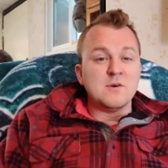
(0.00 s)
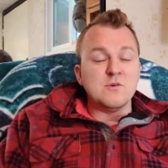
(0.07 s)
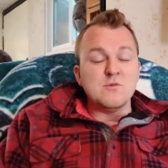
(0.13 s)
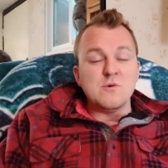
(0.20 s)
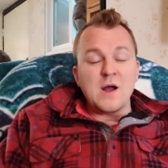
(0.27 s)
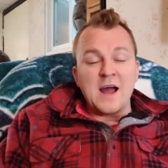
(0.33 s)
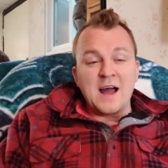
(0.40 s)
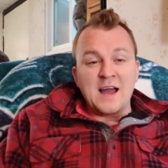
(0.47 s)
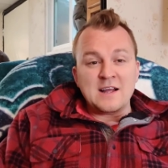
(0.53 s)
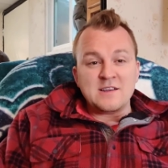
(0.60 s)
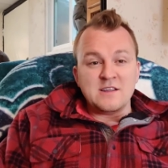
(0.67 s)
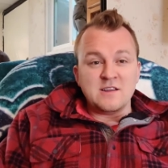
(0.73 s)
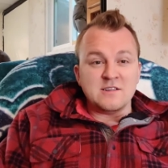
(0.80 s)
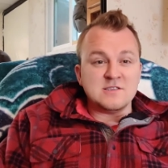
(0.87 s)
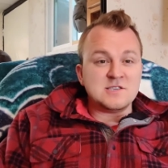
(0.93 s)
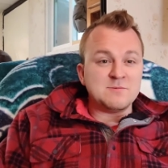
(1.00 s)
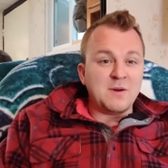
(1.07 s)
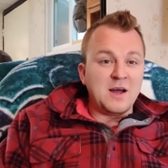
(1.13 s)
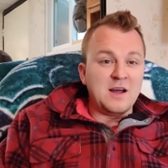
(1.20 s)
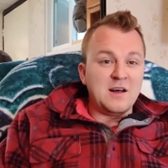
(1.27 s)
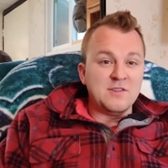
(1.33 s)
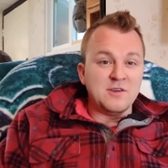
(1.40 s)
who acted and
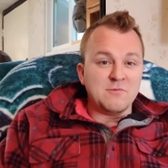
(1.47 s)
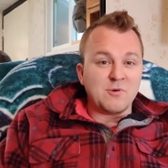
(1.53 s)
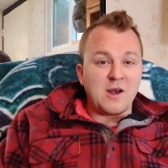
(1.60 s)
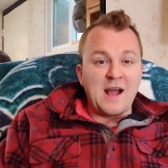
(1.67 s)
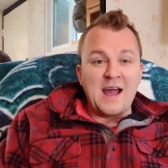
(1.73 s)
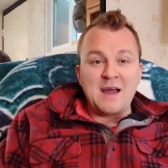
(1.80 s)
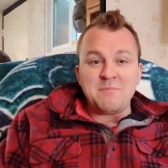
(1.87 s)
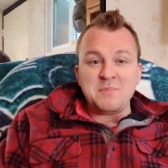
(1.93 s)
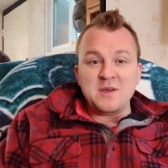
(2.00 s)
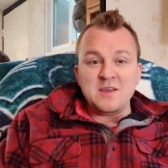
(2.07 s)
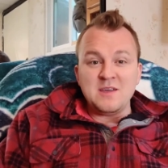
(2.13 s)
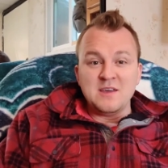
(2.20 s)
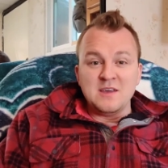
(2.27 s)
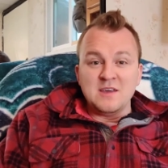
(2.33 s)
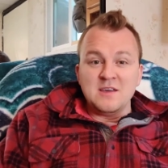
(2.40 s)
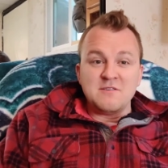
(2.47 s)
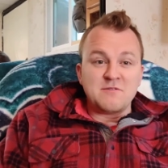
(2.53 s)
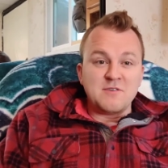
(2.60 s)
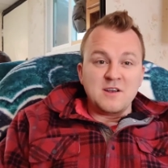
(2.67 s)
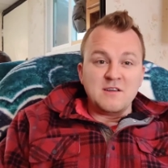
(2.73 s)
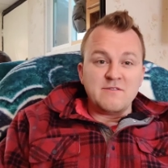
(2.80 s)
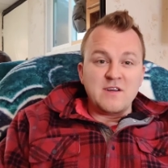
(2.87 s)
smiled and were happy in
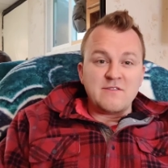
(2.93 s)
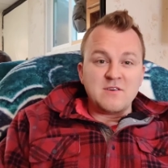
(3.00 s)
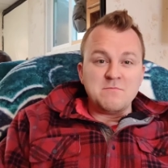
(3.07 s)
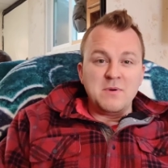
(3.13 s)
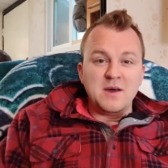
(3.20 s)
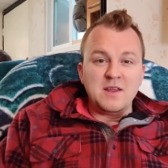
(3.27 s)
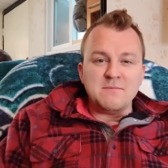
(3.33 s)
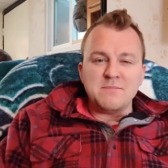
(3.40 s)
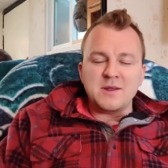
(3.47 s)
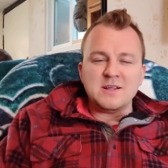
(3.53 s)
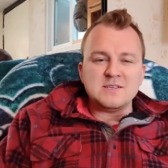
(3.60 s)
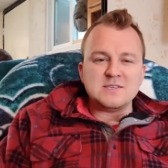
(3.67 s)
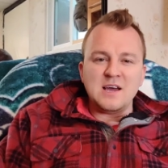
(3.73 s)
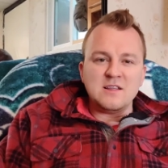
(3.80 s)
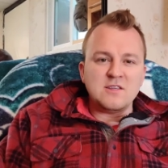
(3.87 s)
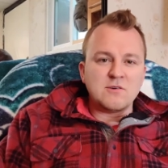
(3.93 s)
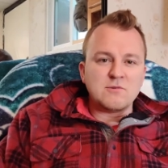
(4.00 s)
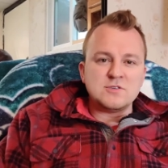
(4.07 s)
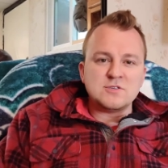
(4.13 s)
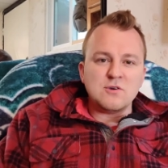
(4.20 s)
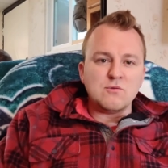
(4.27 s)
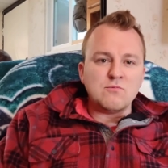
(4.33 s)
front of everybody, but inside they
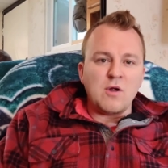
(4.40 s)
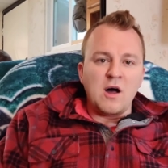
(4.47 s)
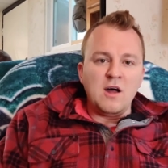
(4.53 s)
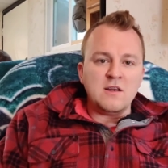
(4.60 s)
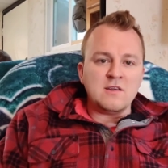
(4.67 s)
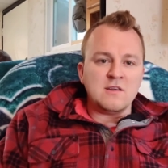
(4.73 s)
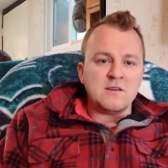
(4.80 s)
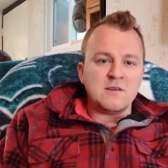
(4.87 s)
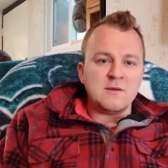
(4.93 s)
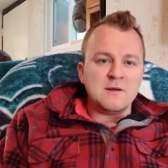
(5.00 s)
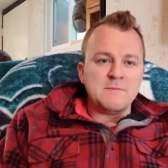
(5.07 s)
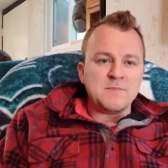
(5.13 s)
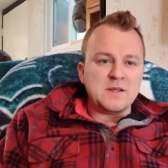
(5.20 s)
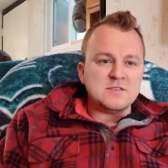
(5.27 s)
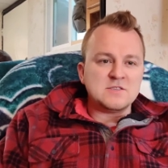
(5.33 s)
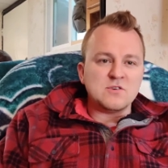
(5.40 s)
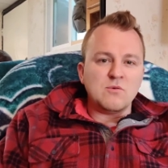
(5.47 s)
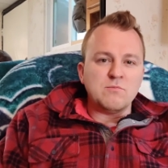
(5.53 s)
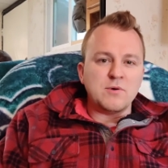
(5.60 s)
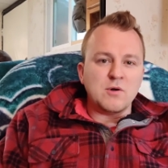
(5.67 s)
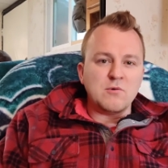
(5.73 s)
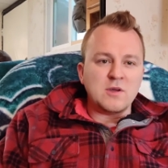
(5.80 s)
were so rotten and so
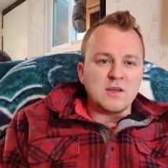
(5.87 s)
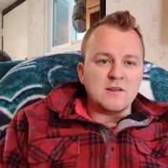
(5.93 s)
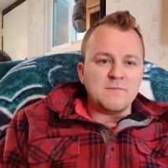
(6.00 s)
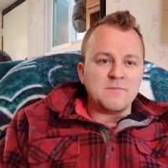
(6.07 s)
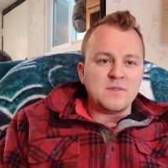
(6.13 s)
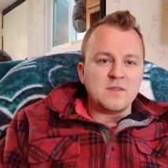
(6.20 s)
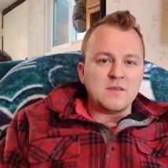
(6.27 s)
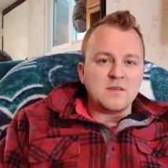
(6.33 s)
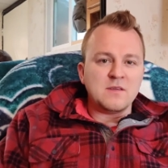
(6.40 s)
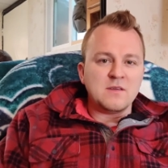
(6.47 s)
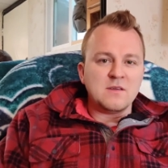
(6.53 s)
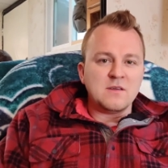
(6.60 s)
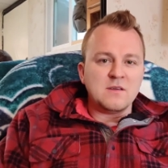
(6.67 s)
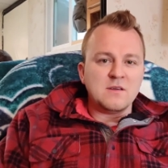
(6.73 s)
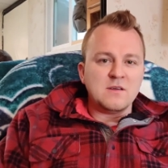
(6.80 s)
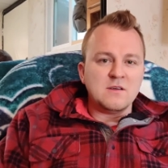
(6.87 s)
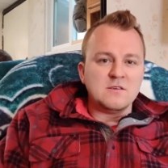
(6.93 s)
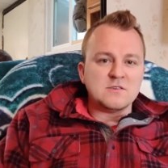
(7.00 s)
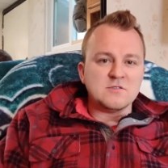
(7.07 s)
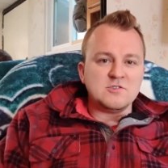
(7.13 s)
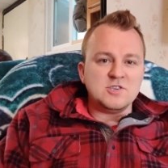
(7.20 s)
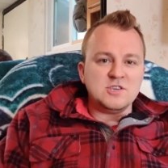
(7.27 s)
broken.
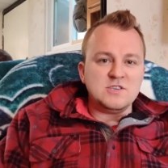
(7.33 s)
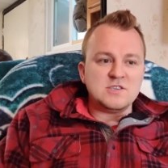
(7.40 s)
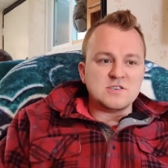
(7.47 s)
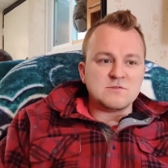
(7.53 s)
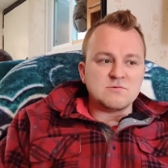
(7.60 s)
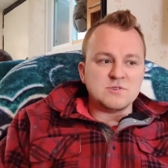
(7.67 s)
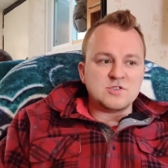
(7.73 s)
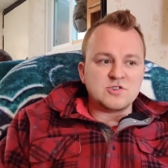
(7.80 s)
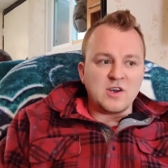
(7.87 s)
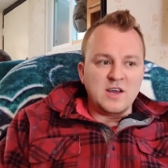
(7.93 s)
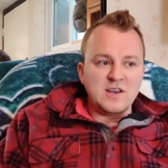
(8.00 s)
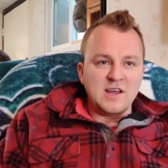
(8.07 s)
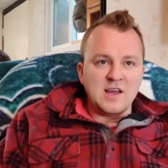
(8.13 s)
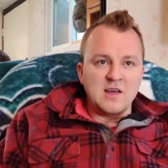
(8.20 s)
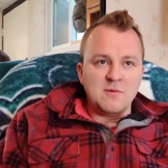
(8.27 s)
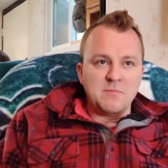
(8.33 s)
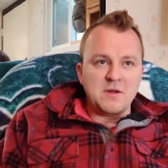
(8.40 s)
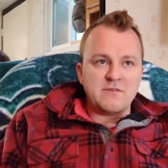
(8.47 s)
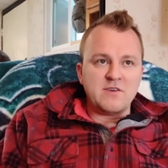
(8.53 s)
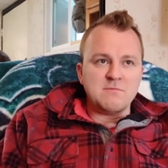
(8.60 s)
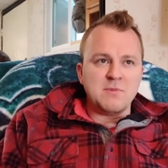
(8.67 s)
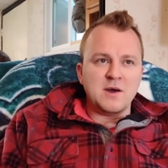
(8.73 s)
So Jesus was trying to help
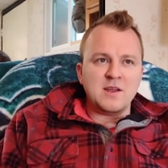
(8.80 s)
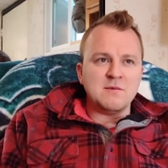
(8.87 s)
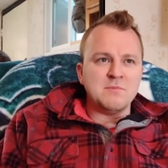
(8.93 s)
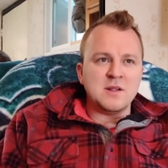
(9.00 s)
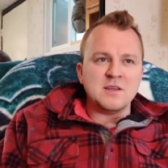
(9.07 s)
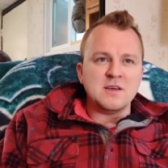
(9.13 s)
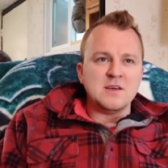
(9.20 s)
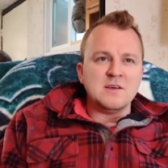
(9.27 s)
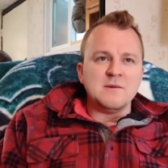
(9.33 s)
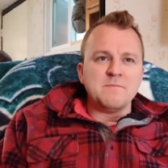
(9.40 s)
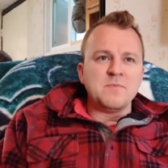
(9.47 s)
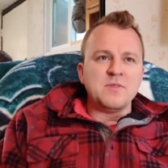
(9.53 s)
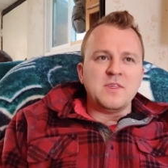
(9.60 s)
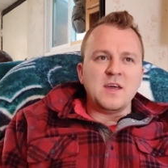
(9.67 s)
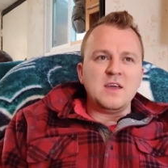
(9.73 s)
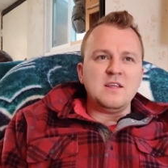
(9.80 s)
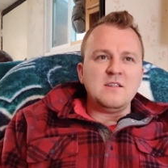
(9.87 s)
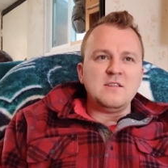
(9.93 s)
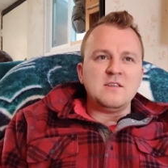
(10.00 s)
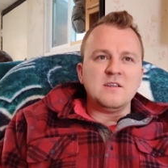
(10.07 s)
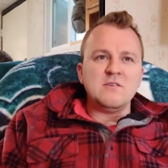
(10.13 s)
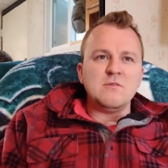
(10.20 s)
everybody, but
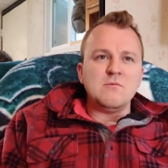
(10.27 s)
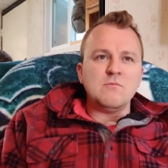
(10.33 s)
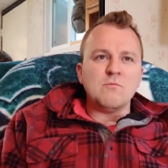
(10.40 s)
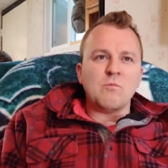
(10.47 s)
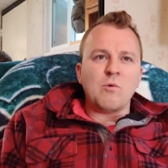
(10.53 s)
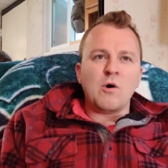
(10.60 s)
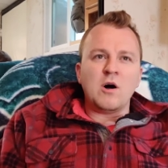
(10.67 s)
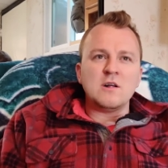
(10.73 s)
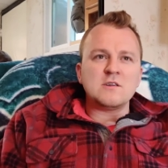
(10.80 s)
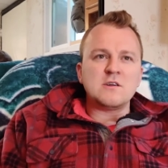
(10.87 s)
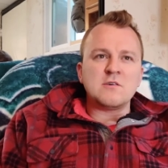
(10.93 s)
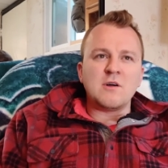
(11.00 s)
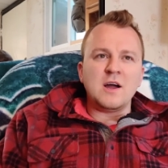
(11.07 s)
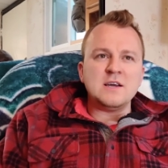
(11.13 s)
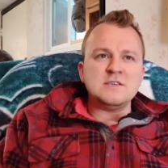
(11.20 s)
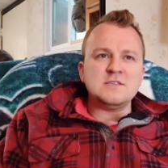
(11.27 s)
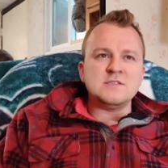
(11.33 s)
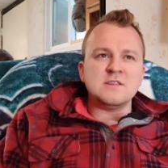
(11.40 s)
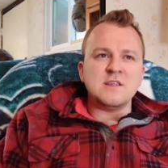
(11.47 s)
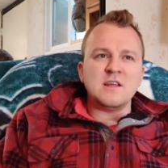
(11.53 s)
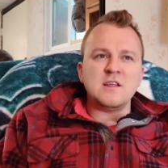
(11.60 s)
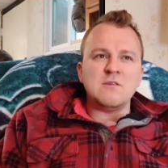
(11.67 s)
they didn't want Christ
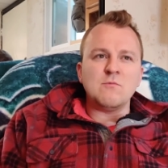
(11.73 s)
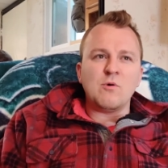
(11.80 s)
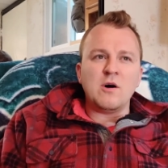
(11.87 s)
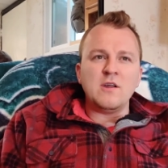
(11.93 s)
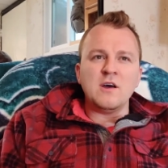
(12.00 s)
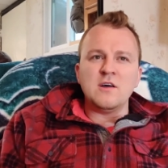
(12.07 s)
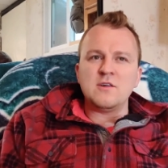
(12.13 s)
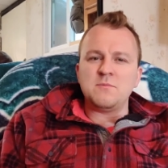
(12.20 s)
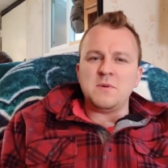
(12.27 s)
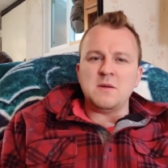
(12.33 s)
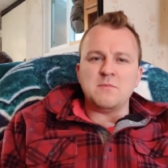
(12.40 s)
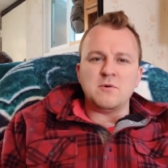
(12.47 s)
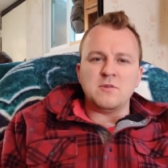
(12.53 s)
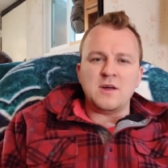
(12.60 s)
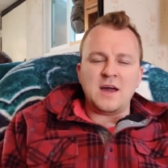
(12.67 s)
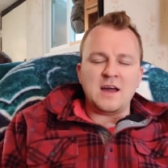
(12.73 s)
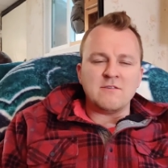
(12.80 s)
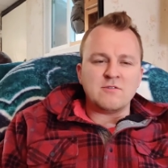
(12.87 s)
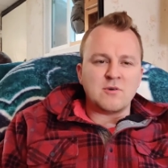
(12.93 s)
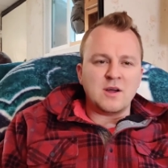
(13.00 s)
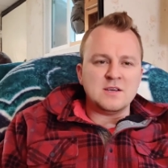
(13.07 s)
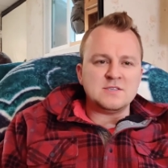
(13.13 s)
and they didn't want other people to
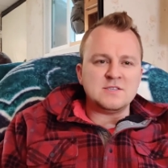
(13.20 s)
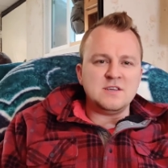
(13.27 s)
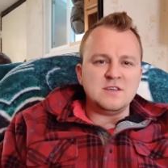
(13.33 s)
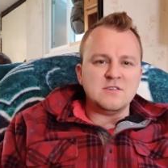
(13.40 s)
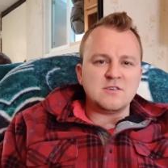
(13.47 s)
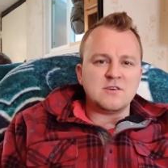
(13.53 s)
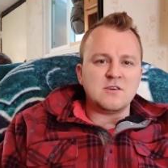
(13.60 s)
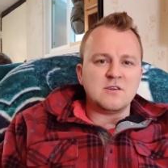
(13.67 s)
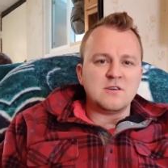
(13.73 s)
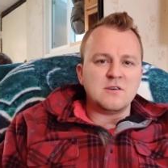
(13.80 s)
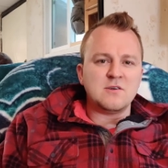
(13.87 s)
have Christ either.